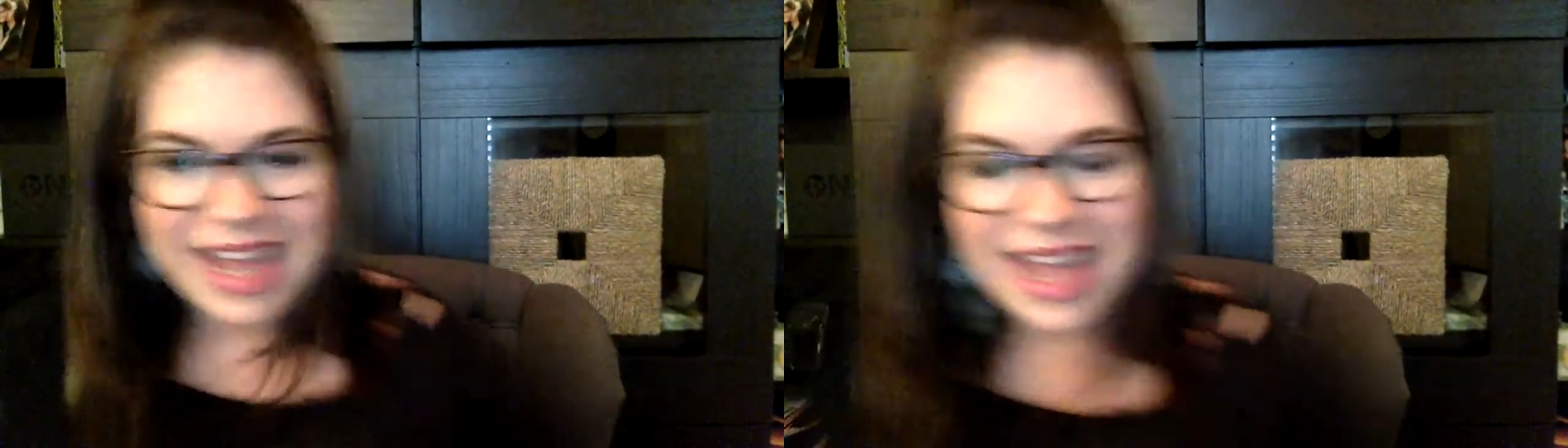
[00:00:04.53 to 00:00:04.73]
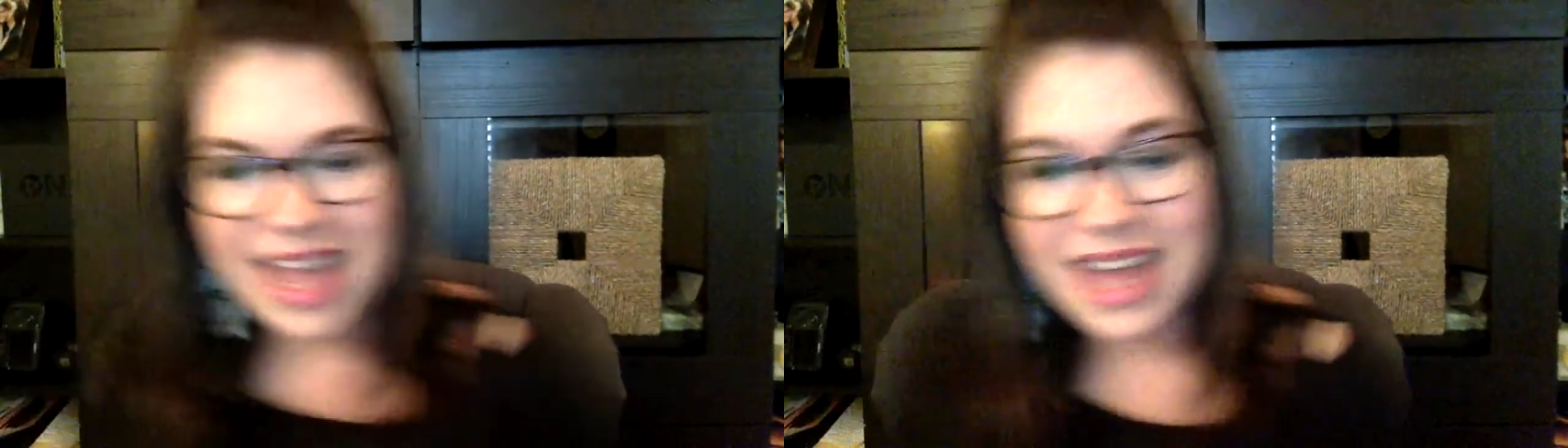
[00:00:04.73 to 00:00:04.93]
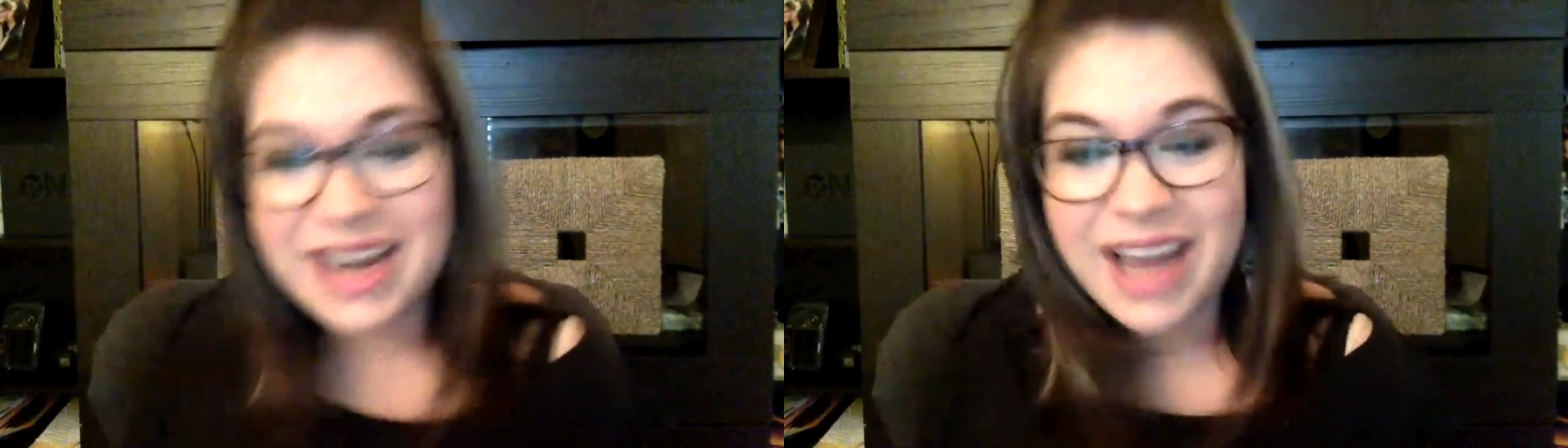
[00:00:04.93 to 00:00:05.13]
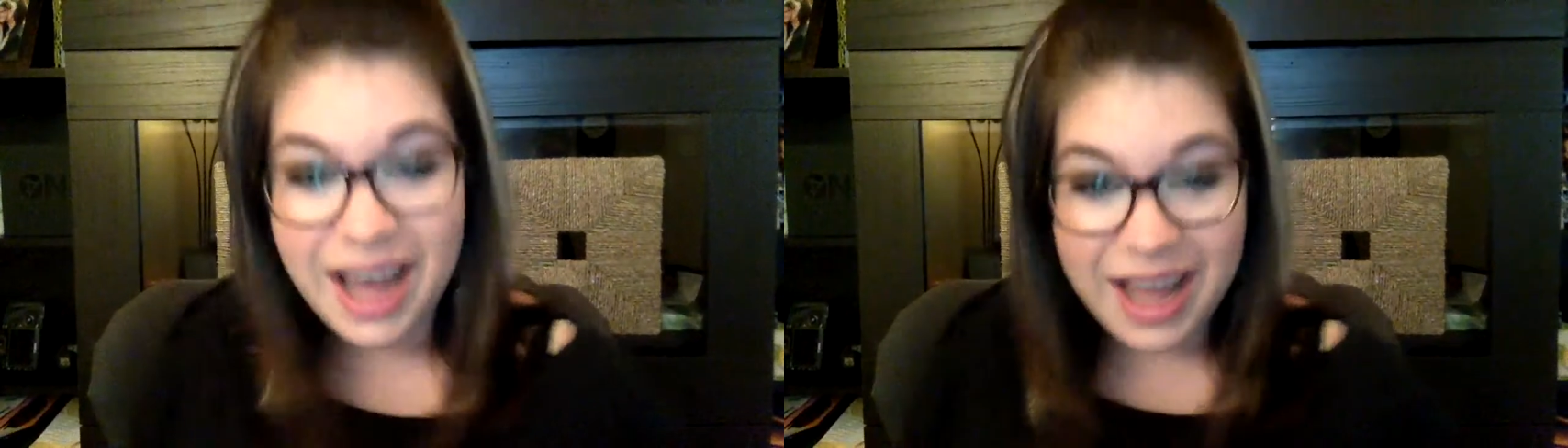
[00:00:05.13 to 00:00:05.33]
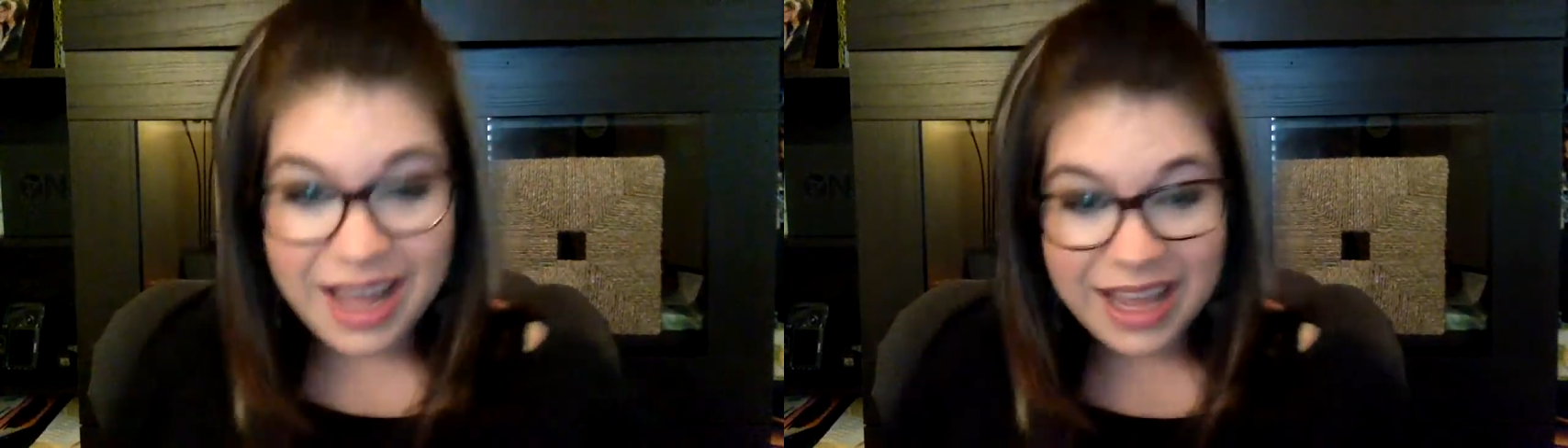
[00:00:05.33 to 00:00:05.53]
and
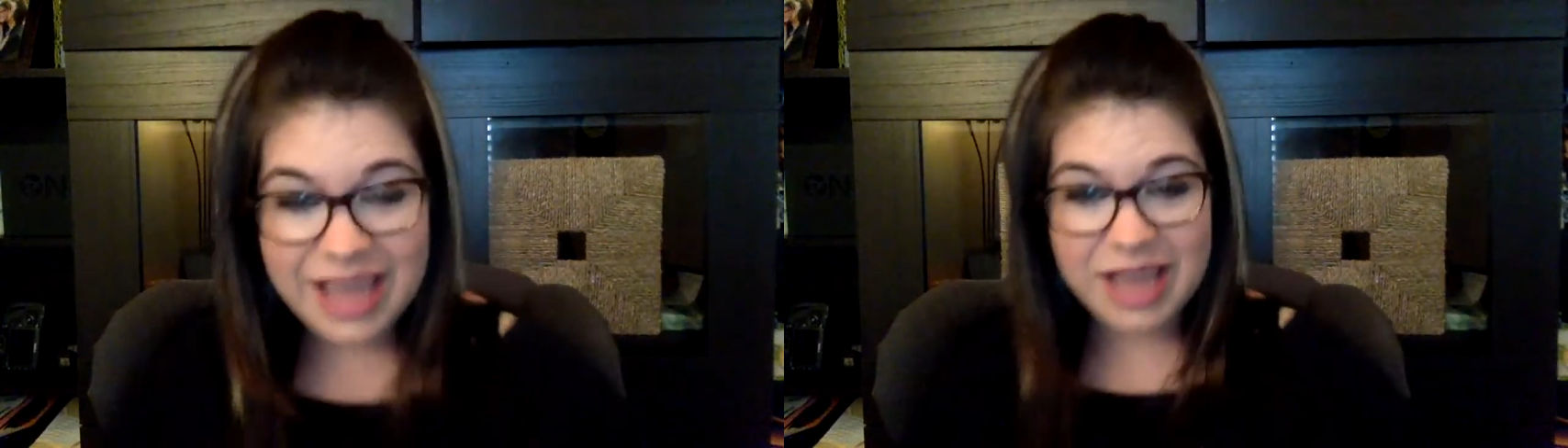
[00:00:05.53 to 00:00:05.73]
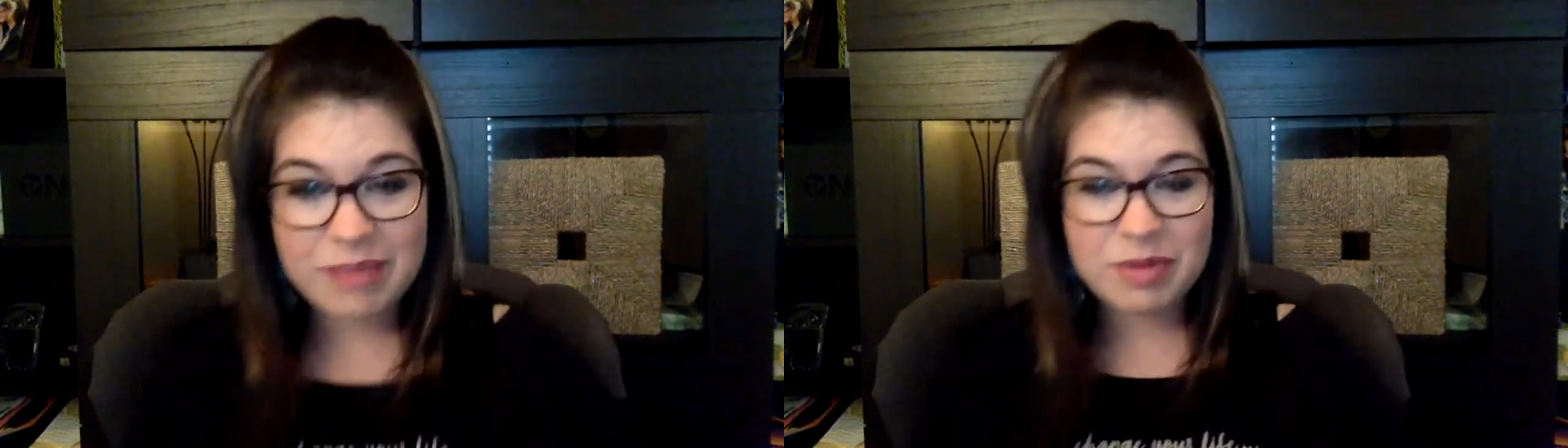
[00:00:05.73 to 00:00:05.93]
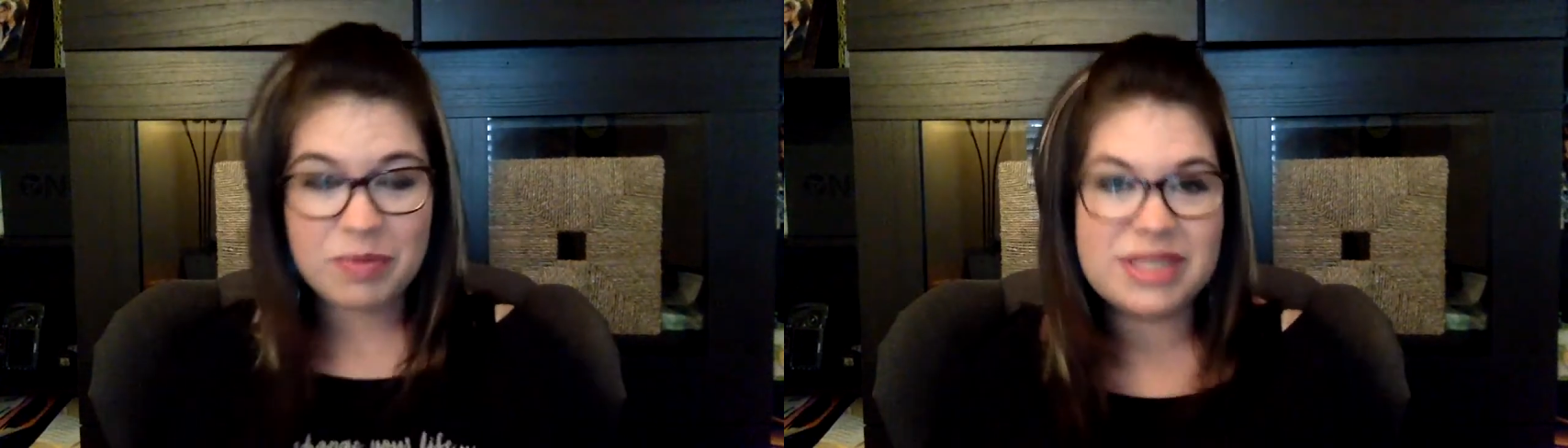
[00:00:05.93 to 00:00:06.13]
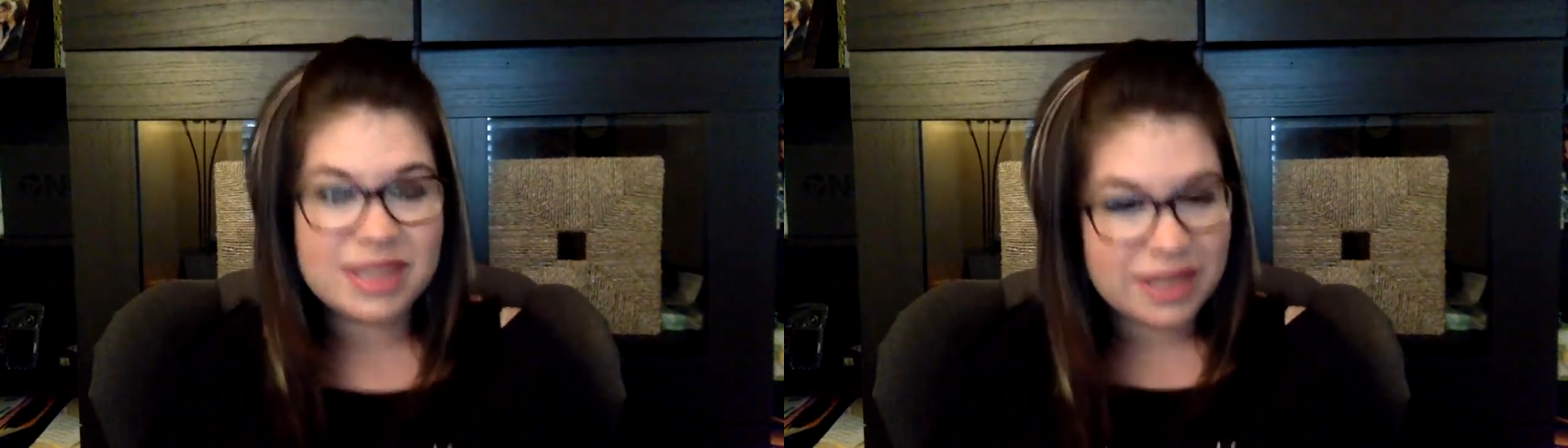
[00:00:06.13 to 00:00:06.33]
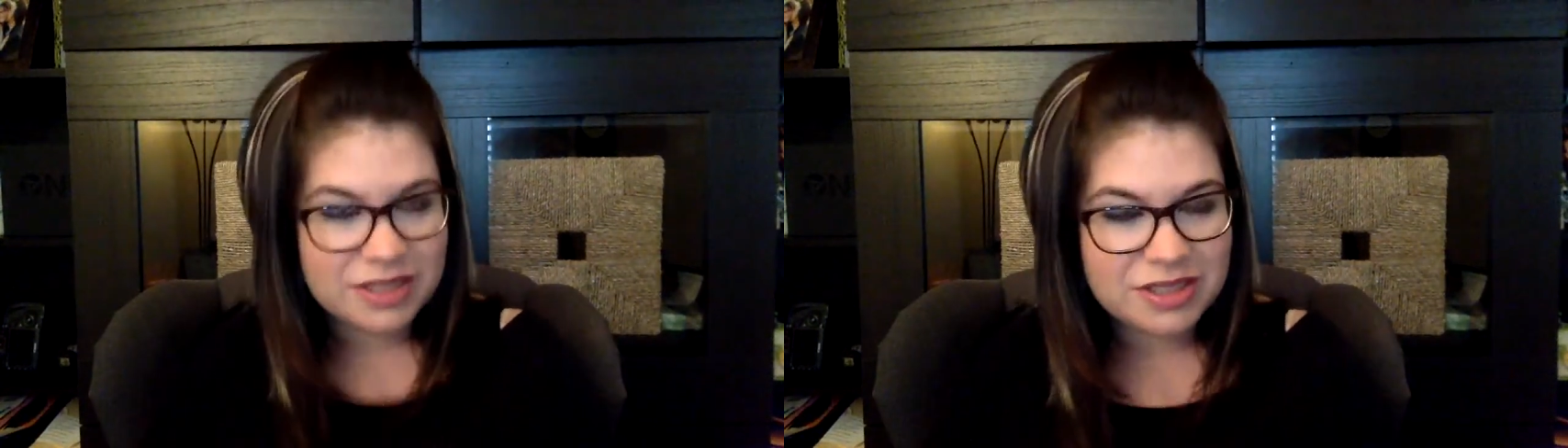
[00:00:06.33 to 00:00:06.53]
I am a
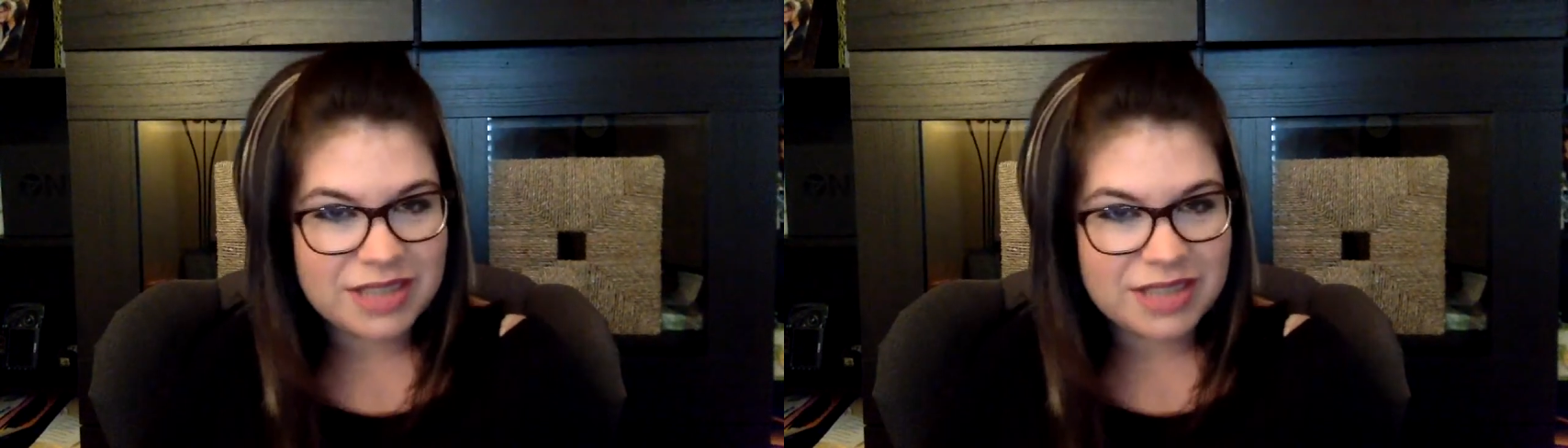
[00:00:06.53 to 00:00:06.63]
presidential